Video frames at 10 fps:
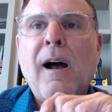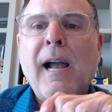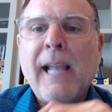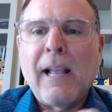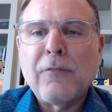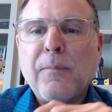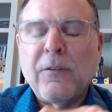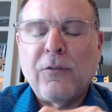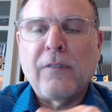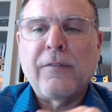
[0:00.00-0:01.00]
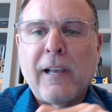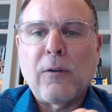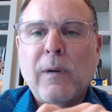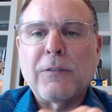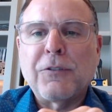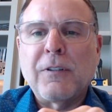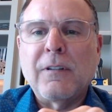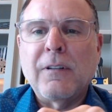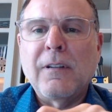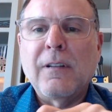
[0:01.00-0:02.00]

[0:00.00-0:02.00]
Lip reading: I ask myself that question